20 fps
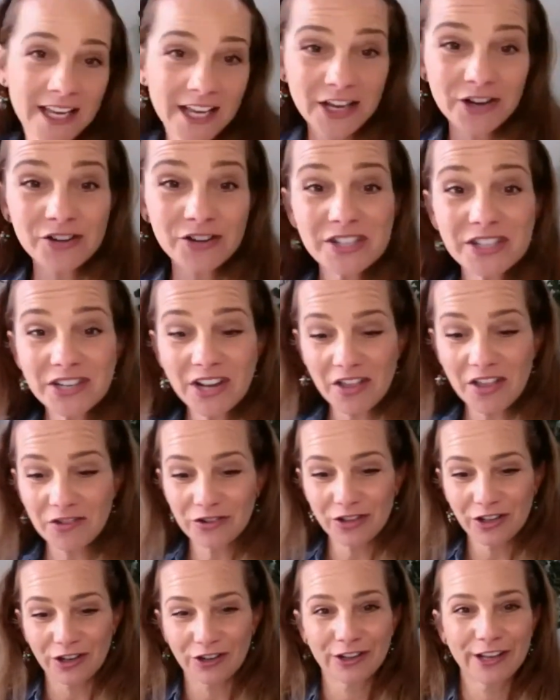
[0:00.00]
Here's
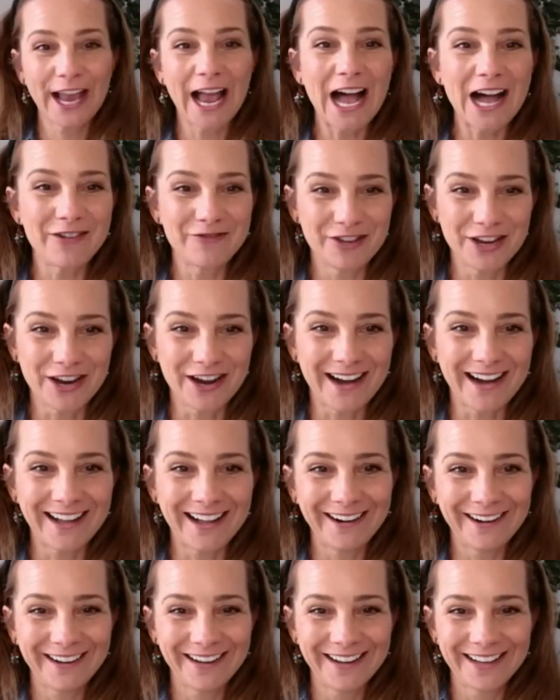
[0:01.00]
another little
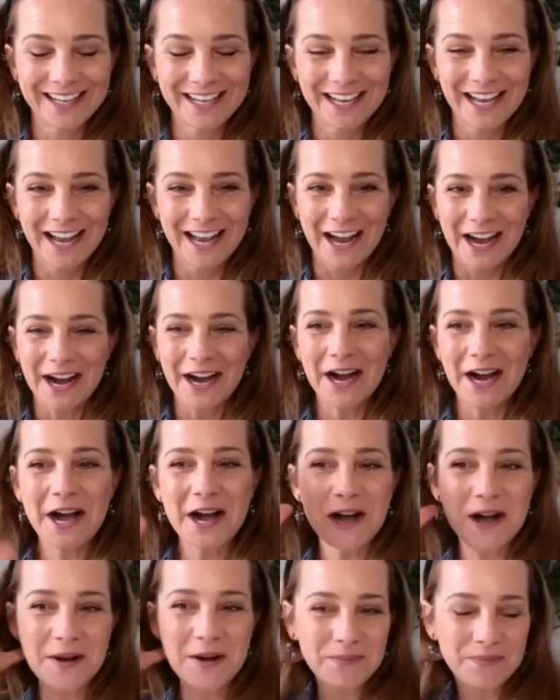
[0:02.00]
caveat
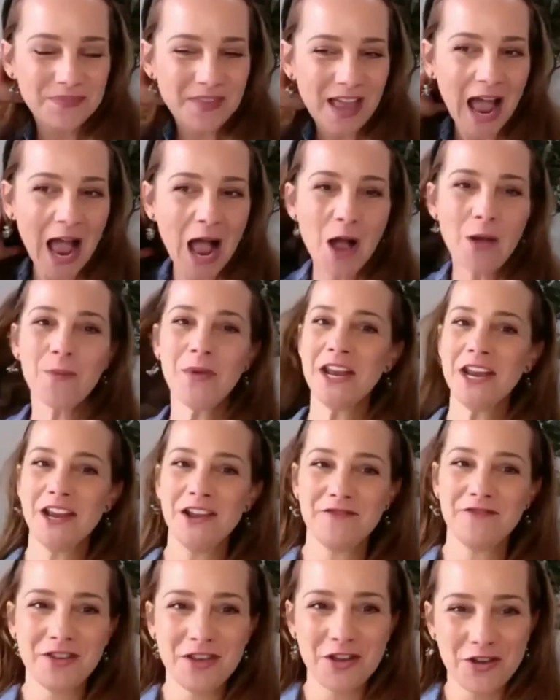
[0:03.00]
um, how
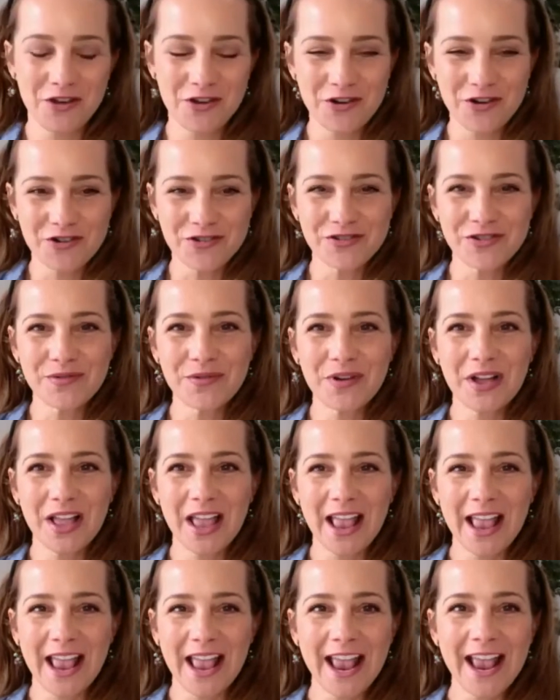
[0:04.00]
many of you,
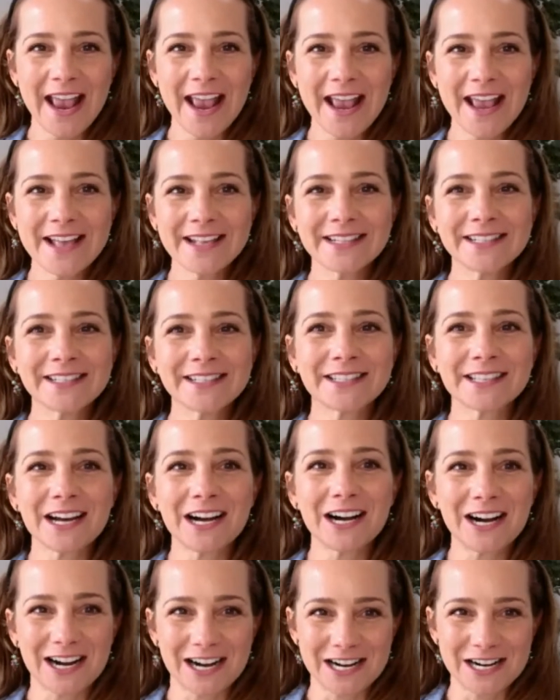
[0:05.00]
hands
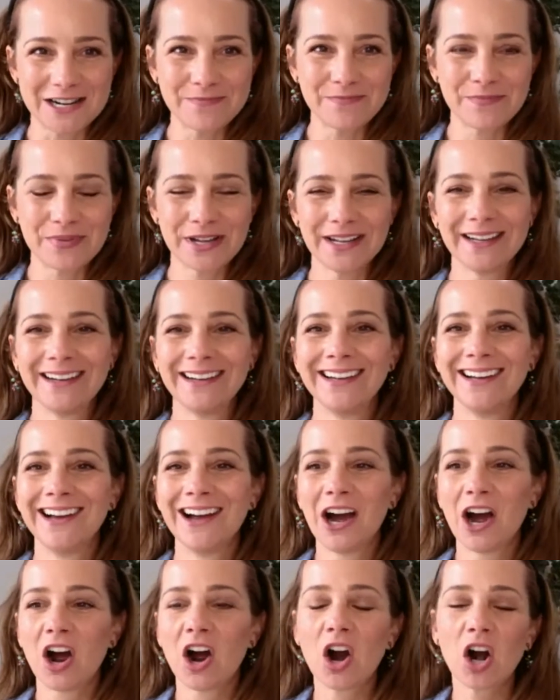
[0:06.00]
up,
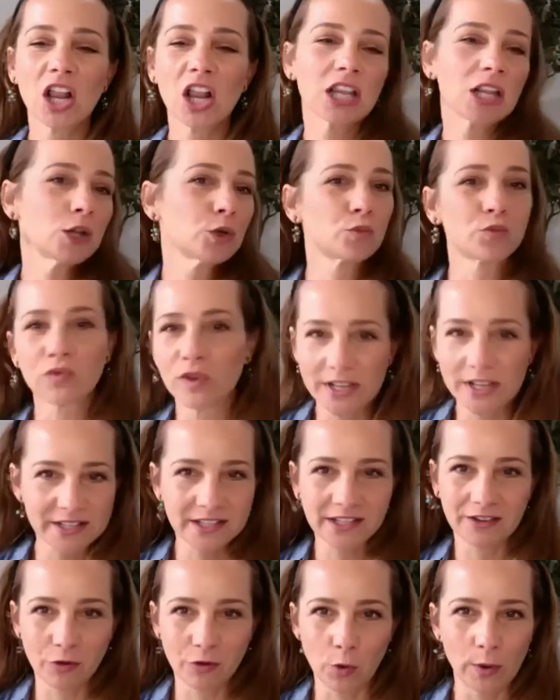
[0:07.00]
are a little
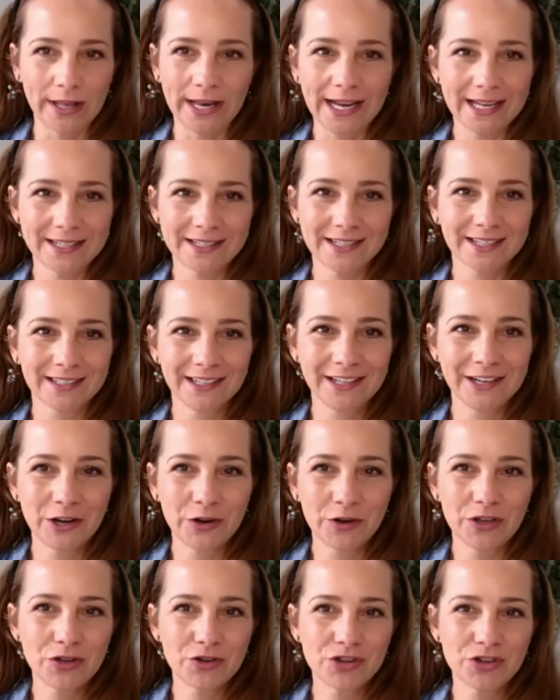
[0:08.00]
risk avoidant? You
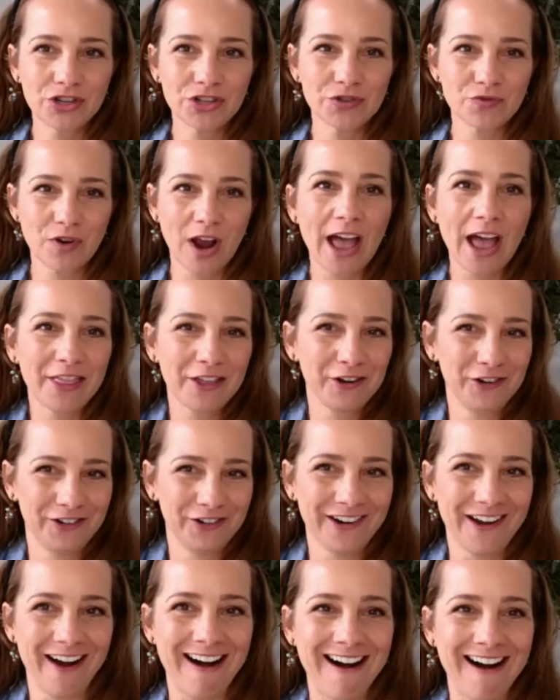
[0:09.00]
know, you just rather
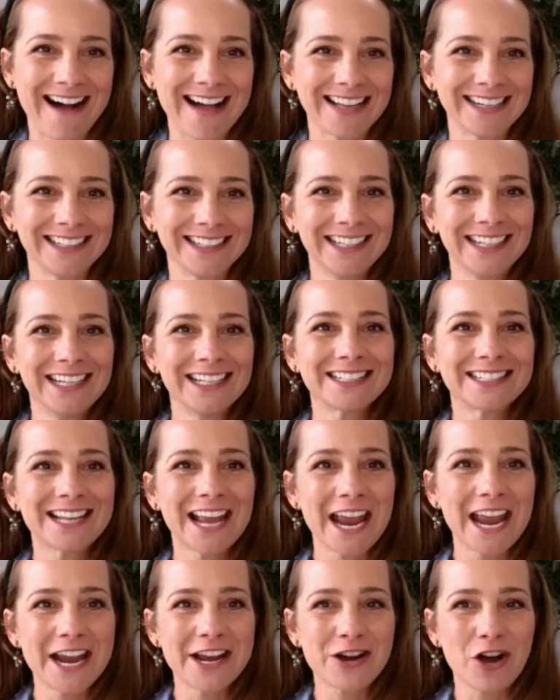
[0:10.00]
not
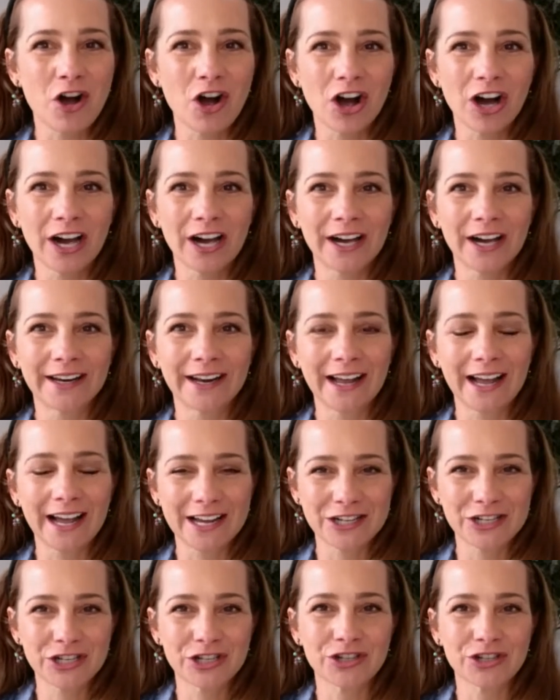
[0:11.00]
take on
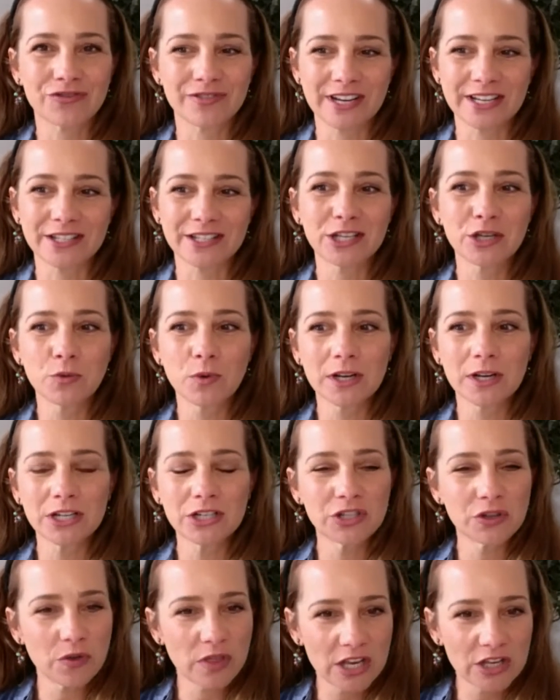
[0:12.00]
extra risk. You want
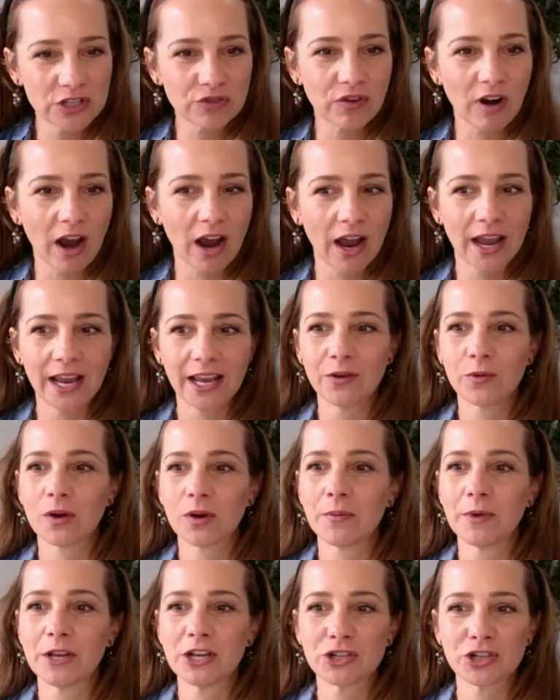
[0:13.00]
to do things right. You
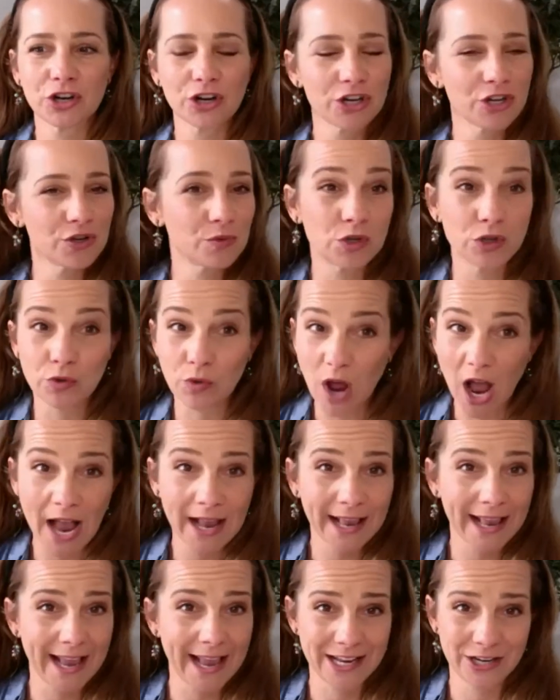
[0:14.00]
want to make sure you do
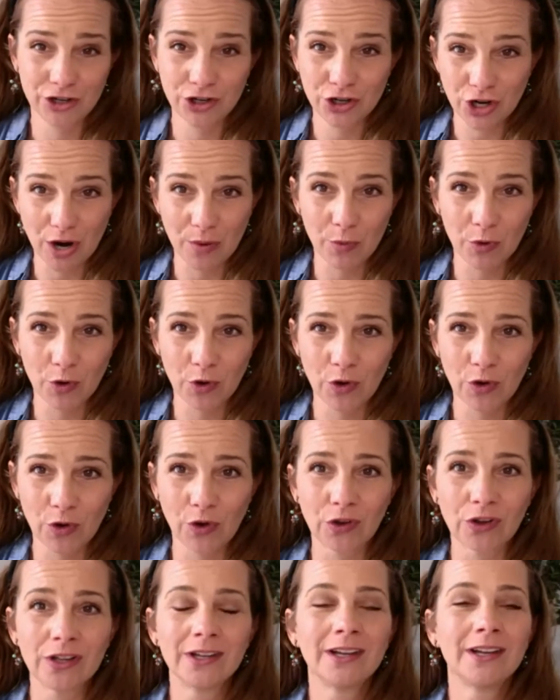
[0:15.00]
not get in
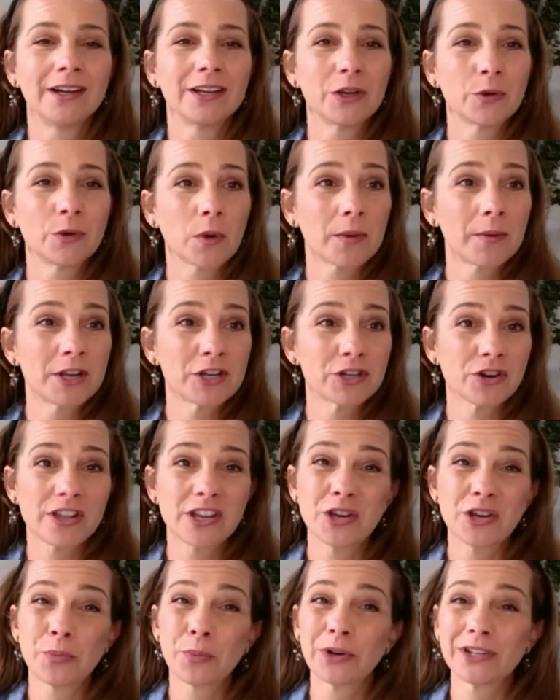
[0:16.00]
trouble. You want to make sure
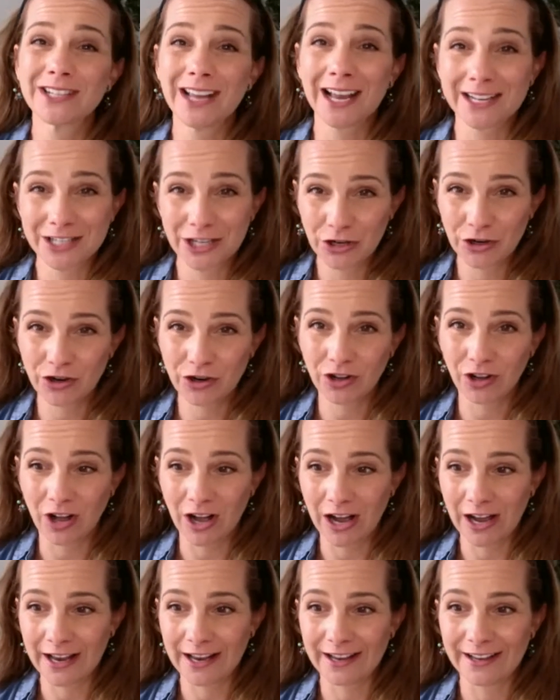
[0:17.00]
that you're protecting your
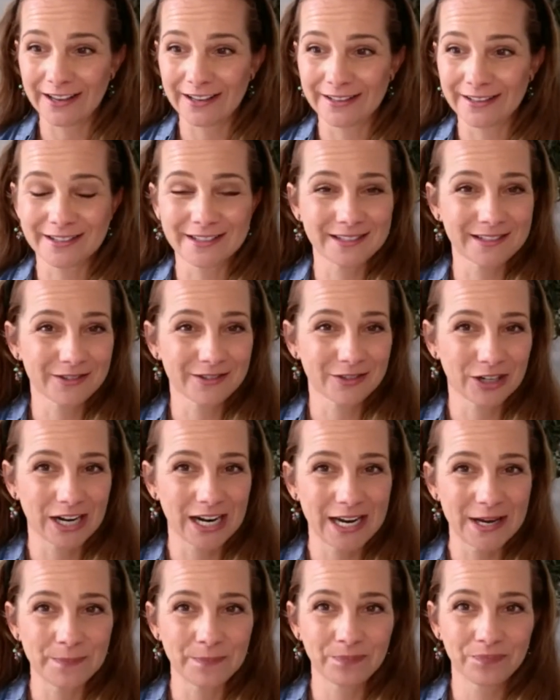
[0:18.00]
clients,
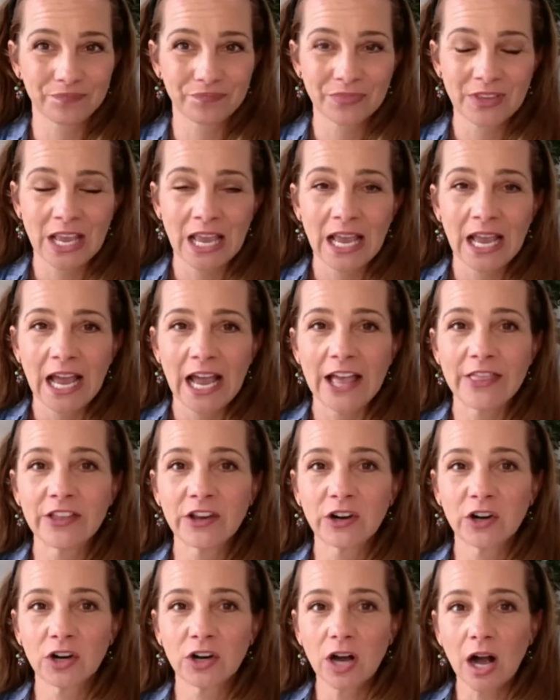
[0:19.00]
right? And
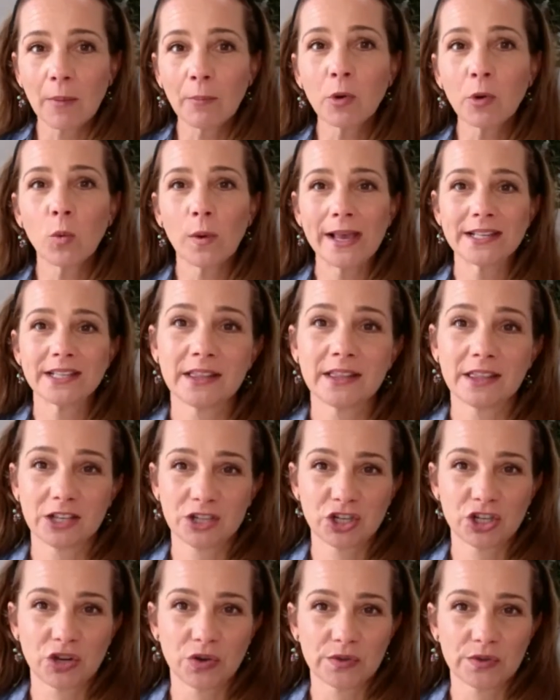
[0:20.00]
there are a couple that
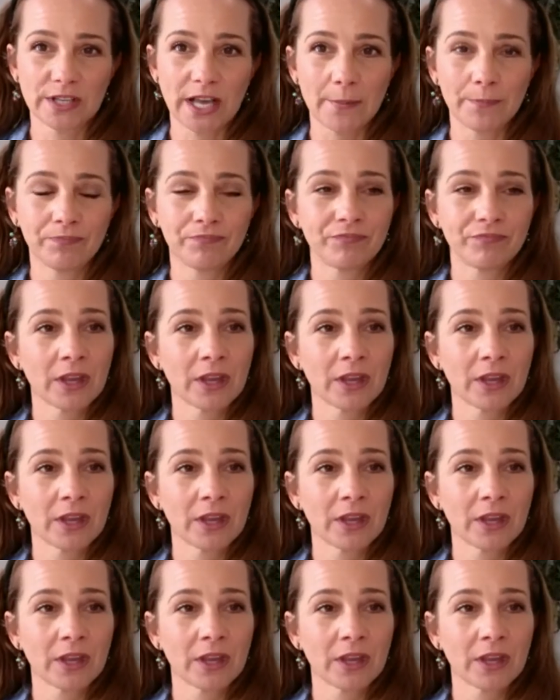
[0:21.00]
this shows up.